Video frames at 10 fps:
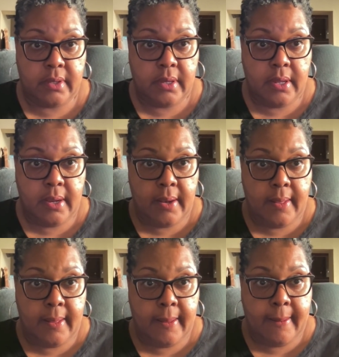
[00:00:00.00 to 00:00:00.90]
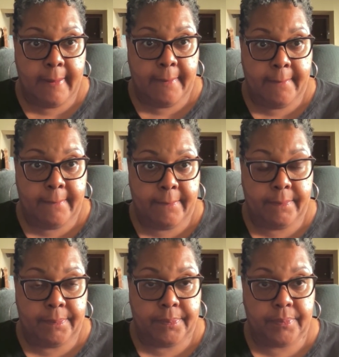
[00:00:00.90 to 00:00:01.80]

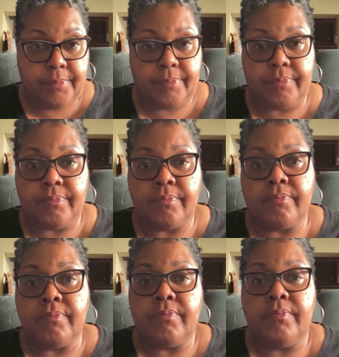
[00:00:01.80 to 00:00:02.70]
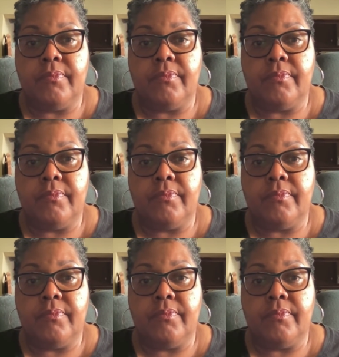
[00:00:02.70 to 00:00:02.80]
(silence)